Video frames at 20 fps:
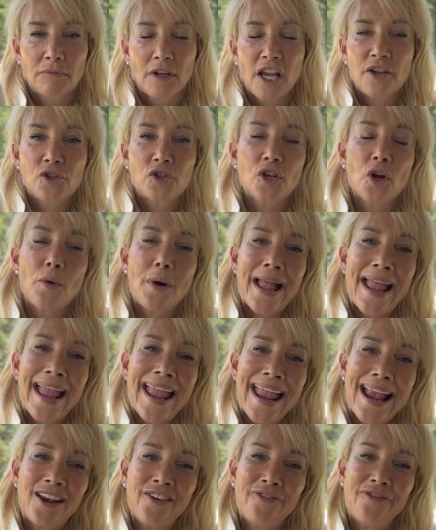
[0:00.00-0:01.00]
So
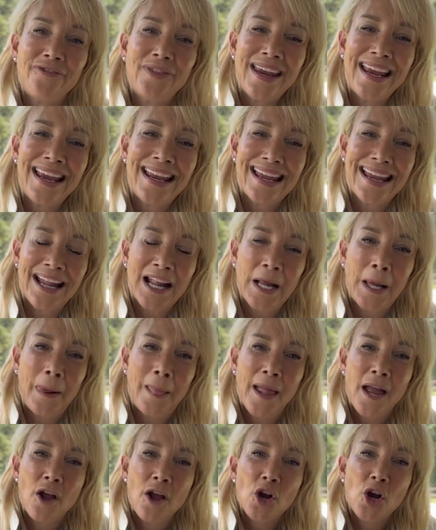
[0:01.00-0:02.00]
hand feeding
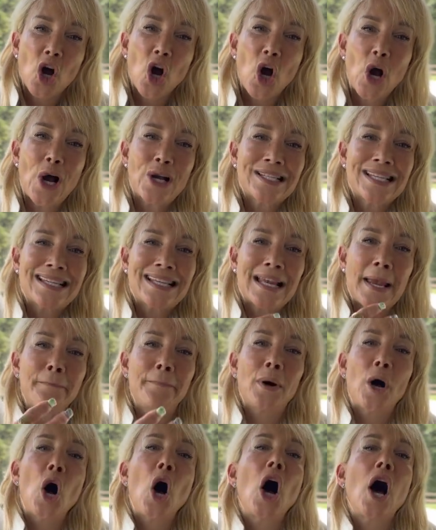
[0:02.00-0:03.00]
causes a
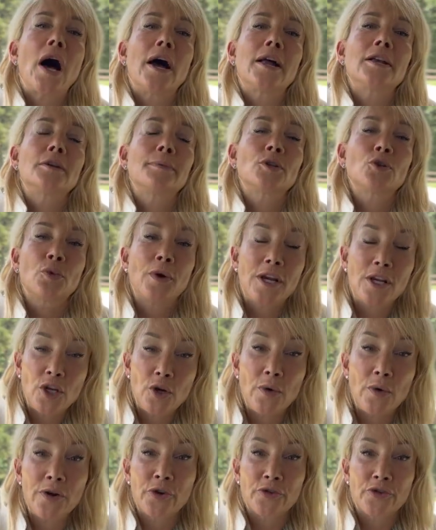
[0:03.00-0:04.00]
bond between
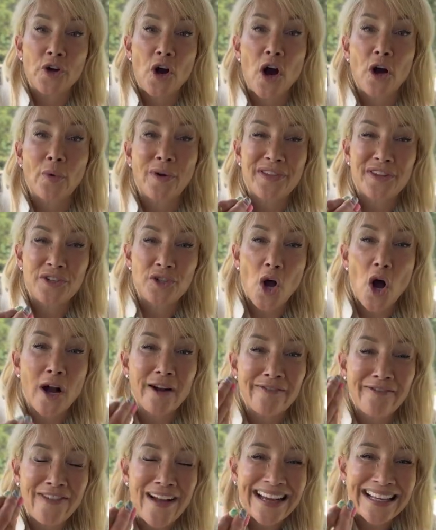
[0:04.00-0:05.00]
you and your dog where the dog
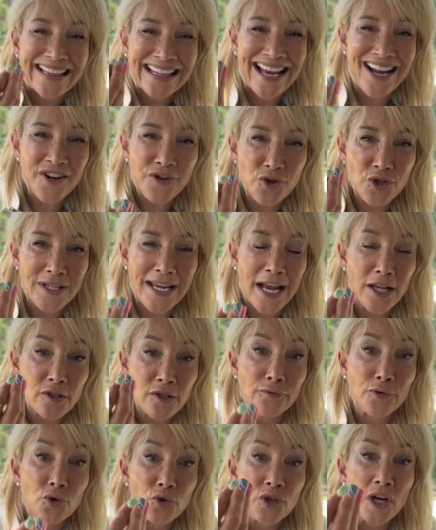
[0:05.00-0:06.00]
finally understands
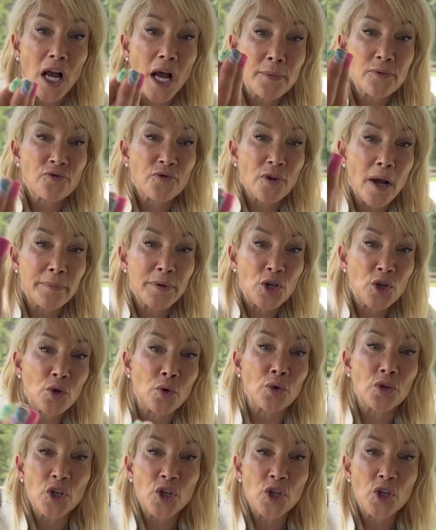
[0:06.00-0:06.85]
food comes from you.